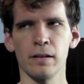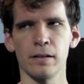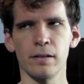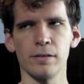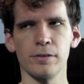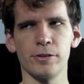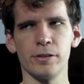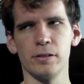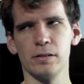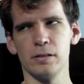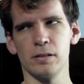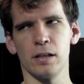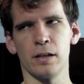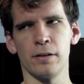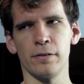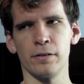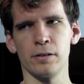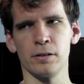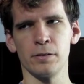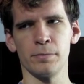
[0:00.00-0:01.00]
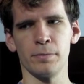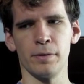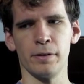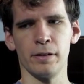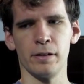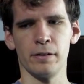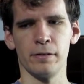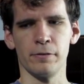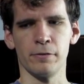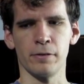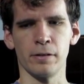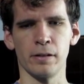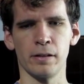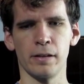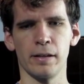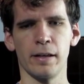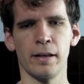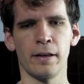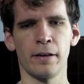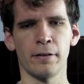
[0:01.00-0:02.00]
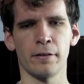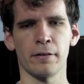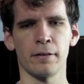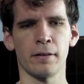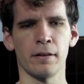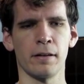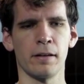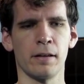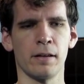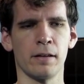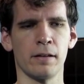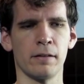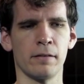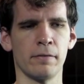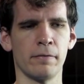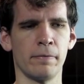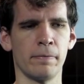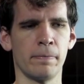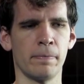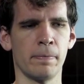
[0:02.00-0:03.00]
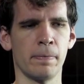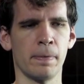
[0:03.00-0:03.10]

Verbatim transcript: And she's always been really healthy and